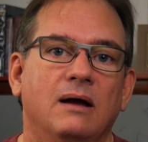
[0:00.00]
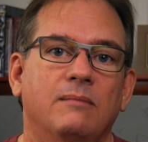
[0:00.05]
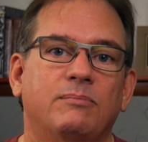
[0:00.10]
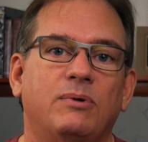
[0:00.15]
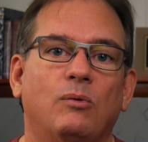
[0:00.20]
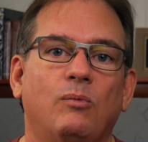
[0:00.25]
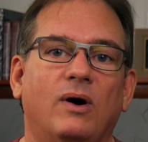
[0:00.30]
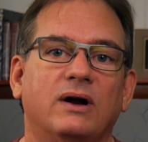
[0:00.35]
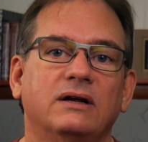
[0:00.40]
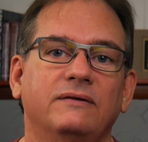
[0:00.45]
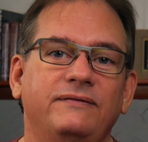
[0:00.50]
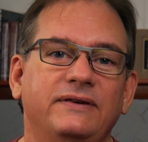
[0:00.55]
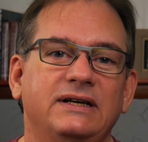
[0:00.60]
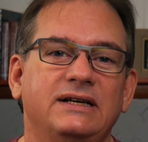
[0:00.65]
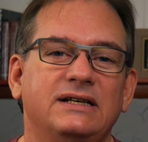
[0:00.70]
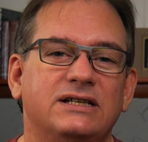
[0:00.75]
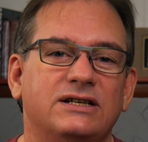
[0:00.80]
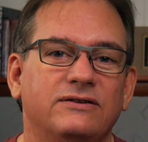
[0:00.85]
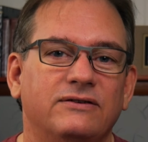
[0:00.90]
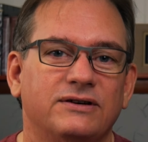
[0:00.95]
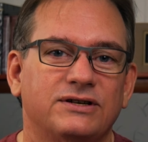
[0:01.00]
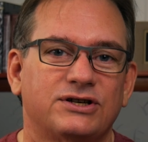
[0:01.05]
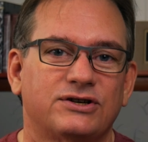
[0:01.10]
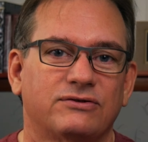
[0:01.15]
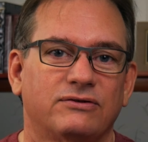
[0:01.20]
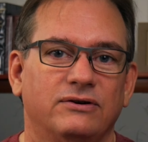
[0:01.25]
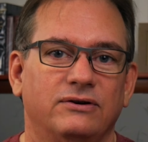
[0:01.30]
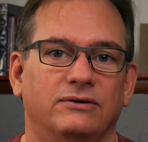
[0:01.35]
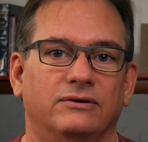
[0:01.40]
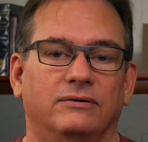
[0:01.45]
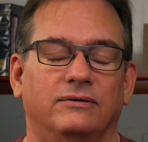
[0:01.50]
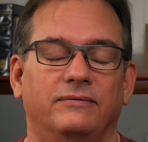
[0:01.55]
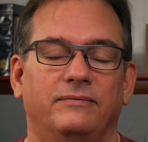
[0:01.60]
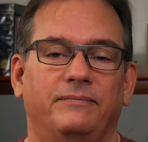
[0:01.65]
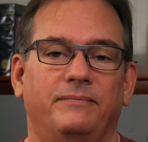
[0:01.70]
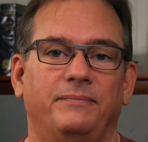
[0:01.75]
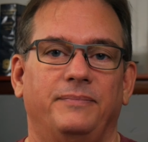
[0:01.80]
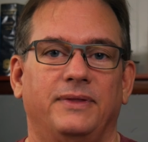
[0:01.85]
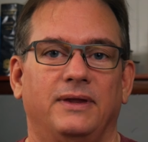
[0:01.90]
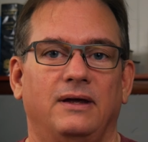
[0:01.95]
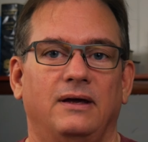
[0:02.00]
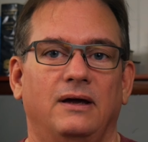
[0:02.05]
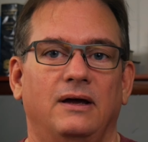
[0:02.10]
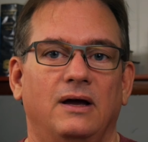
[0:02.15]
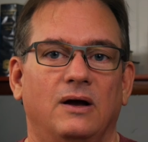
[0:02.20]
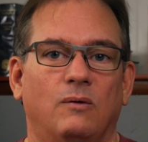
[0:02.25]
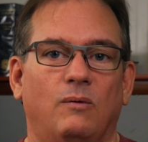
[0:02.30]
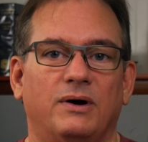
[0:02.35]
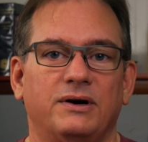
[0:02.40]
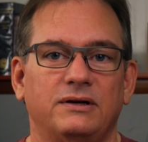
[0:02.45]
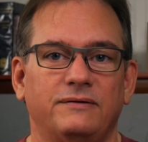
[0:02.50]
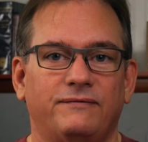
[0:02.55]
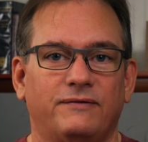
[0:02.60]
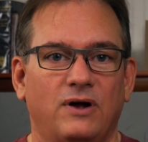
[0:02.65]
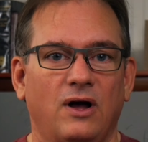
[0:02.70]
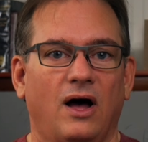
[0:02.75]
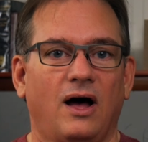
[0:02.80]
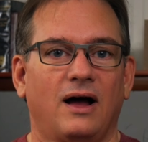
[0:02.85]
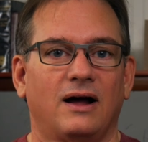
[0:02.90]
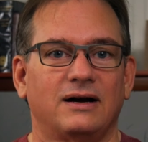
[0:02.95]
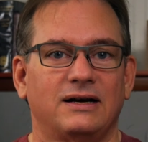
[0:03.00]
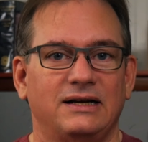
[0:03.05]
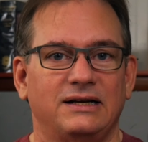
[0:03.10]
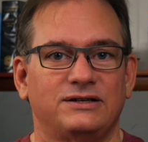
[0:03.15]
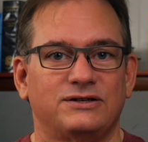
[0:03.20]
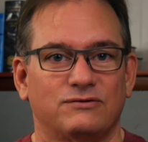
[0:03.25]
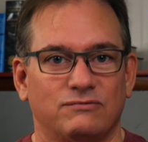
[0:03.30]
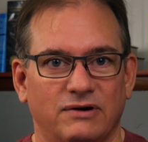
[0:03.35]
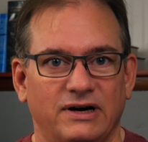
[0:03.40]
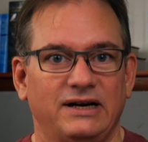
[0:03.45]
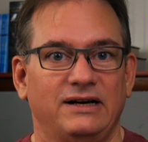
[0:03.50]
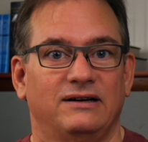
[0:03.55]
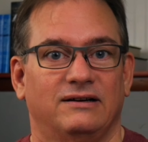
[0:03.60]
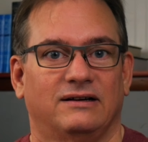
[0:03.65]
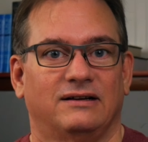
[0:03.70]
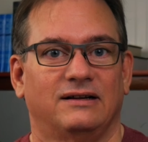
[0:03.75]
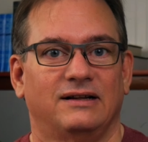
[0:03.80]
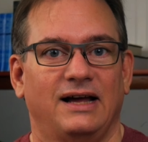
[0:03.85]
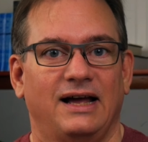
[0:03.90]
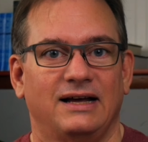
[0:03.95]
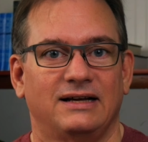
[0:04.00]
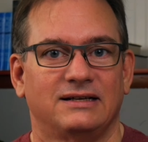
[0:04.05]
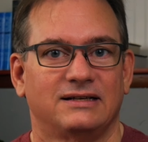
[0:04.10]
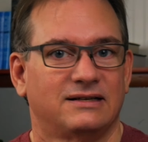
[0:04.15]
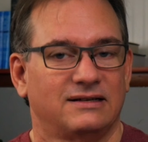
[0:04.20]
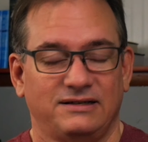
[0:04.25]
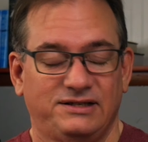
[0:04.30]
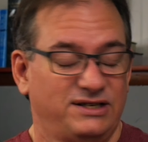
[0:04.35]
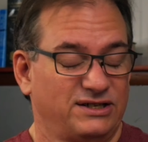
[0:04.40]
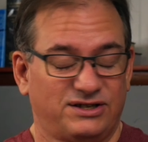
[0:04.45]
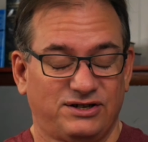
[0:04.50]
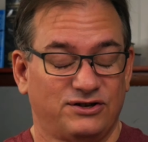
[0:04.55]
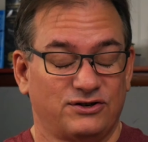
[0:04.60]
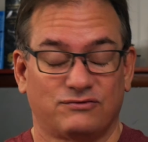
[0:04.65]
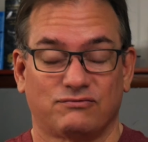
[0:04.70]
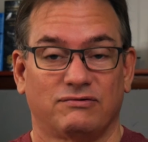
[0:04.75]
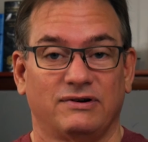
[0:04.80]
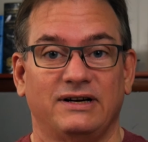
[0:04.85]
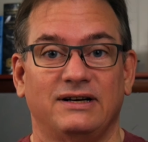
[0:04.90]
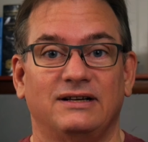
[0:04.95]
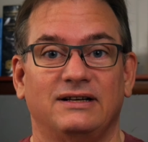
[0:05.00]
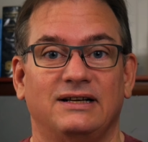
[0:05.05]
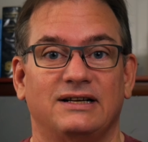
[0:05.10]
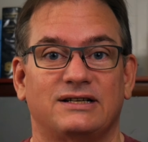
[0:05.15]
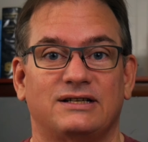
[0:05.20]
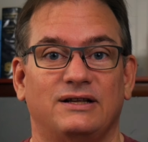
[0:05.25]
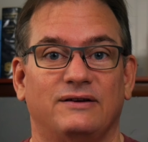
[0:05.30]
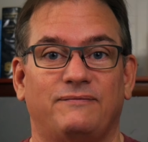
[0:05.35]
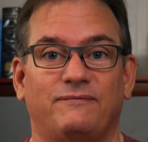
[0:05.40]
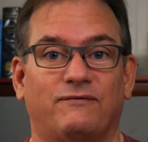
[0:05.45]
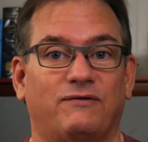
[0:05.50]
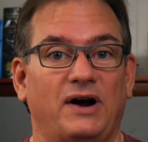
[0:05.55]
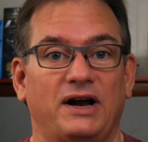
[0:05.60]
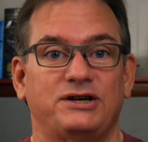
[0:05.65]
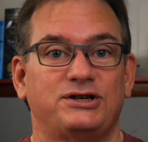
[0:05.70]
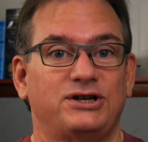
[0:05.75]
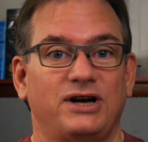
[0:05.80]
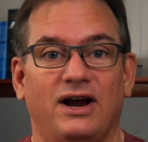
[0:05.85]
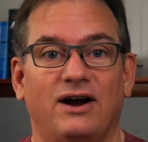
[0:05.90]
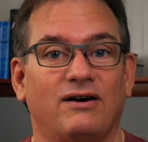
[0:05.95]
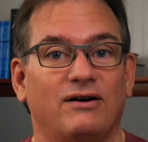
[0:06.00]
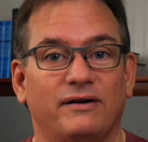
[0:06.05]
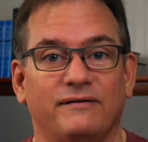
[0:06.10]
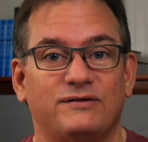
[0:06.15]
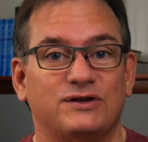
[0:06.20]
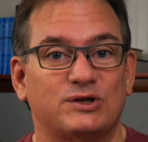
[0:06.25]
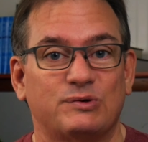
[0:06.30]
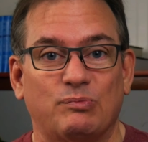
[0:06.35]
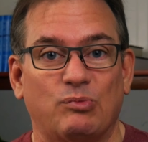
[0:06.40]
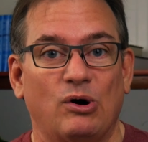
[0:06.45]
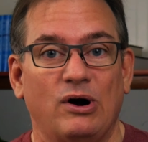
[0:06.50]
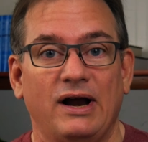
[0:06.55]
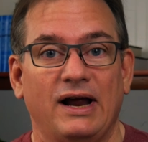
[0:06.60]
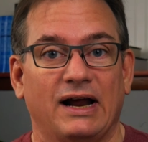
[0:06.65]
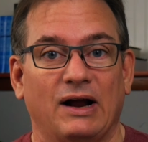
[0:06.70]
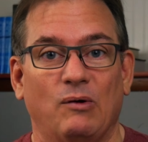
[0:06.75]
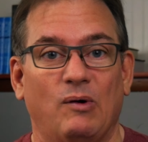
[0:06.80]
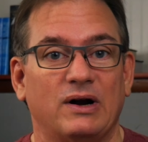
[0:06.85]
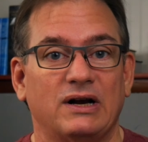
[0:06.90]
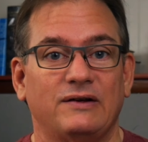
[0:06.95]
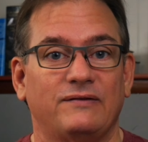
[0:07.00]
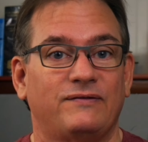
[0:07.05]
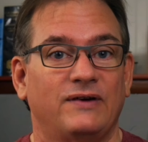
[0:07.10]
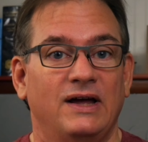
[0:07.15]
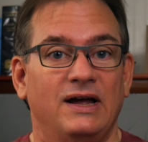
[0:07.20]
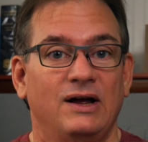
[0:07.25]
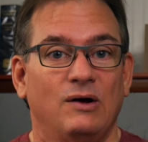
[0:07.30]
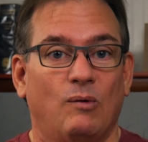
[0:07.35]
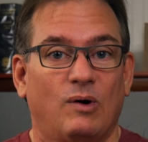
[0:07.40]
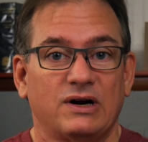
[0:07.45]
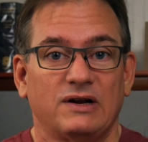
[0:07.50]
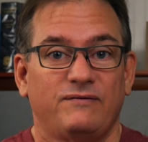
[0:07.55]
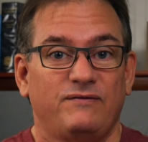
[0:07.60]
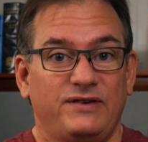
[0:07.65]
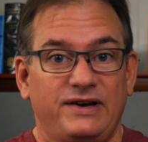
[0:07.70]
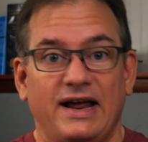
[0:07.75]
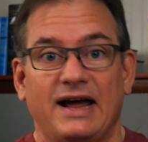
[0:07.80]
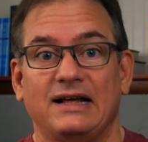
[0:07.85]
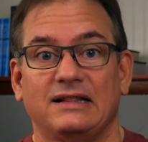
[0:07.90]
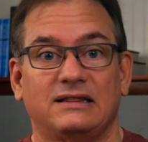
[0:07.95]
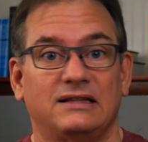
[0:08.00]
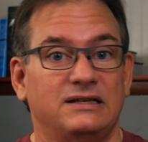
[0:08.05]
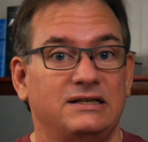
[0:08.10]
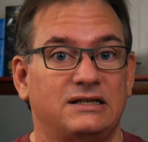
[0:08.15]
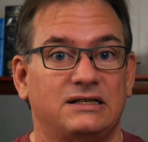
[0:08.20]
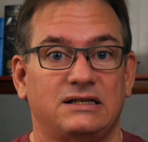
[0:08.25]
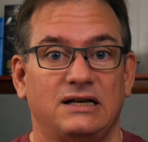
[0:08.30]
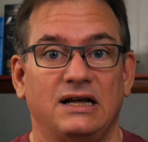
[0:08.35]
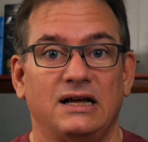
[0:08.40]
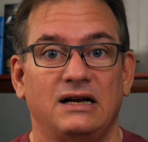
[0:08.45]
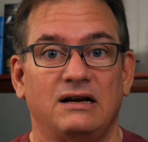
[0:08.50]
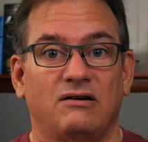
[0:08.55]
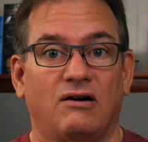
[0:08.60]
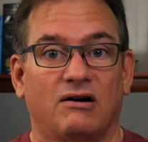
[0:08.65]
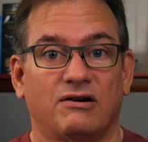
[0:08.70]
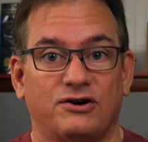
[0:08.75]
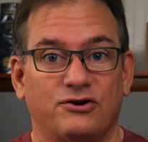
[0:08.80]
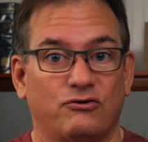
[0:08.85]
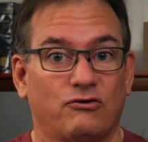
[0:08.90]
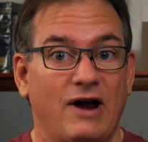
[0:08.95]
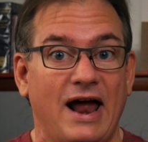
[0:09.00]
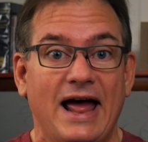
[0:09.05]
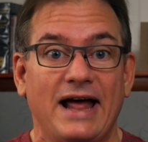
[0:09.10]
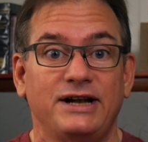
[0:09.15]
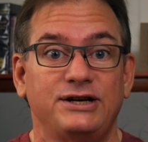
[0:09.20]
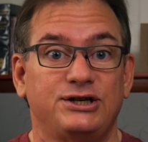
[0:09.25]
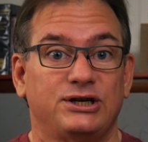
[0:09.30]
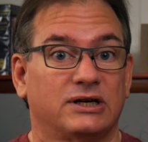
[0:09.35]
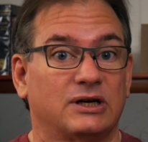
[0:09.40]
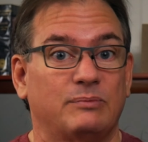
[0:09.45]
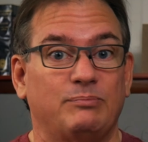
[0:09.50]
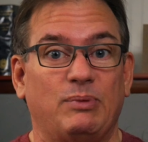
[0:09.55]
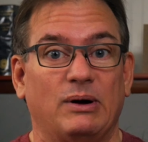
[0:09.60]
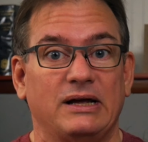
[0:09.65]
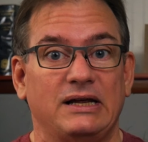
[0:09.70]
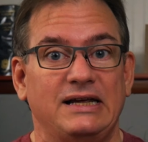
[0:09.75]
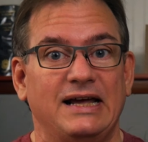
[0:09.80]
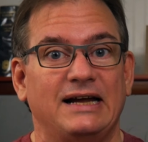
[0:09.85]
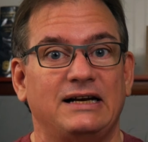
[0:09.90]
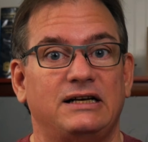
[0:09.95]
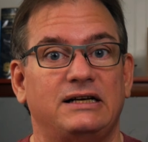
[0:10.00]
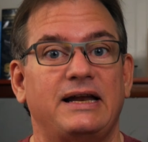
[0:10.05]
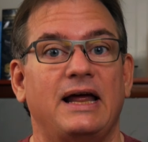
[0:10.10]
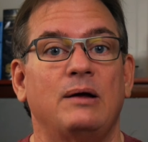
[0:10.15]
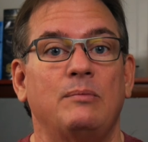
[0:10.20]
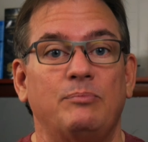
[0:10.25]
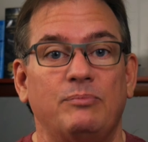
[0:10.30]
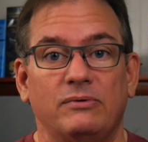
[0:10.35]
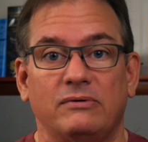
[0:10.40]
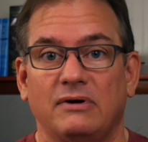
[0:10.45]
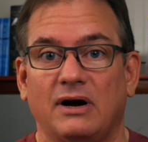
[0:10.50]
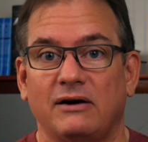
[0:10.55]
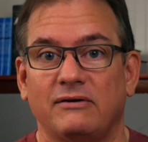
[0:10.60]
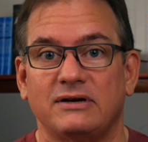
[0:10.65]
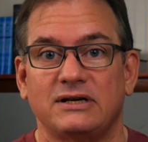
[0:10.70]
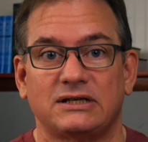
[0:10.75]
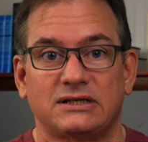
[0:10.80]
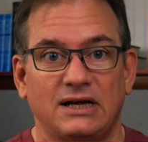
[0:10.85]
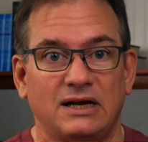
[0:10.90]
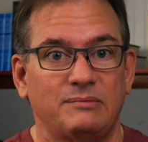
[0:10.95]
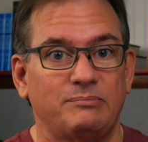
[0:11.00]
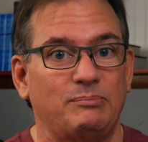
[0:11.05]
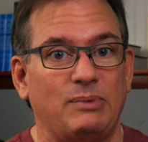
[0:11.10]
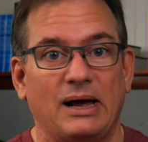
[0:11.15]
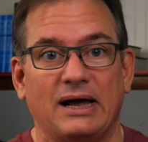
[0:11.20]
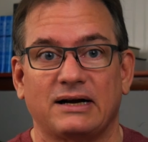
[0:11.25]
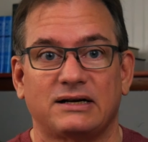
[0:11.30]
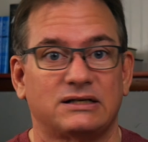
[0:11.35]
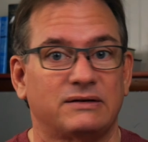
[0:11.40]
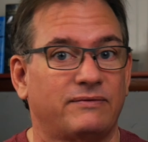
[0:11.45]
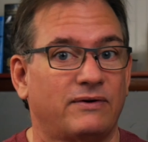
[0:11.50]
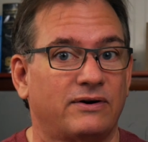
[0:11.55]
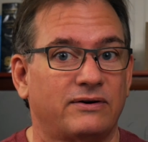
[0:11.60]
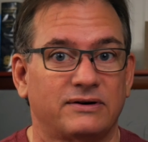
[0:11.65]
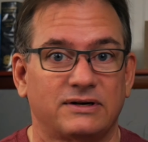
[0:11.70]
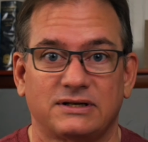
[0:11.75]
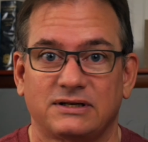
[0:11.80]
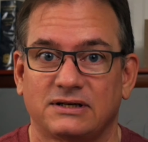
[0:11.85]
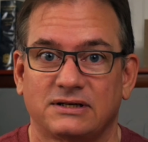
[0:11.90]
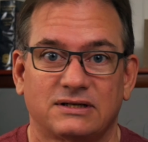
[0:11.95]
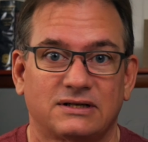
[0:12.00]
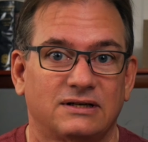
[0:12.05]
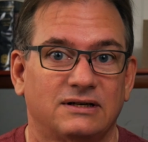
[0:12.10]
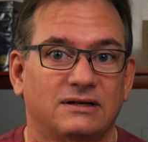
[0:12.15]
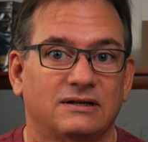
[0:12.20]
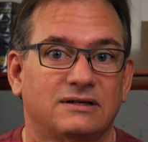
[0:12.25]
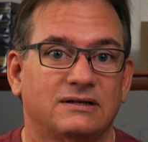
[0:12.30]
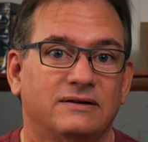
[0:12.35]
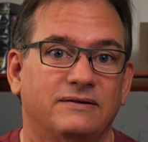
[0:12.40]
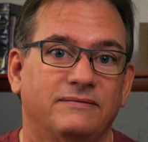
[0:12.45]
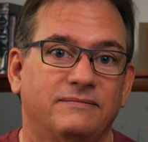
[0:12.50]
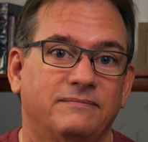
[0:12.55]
But what if Easter is true? What if God is real, as real as the fresh air of spring? What if death and sin are tragic but yet temporary setbacks of our existence?